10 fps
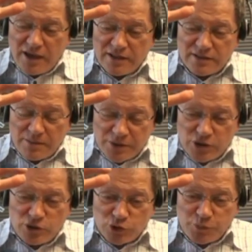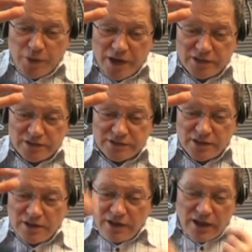and I mean huge piles,
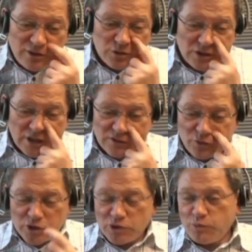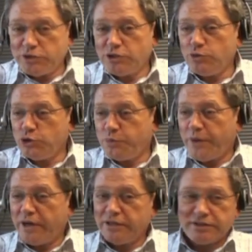and you start working with huge
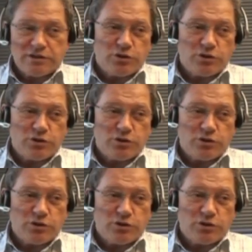piles,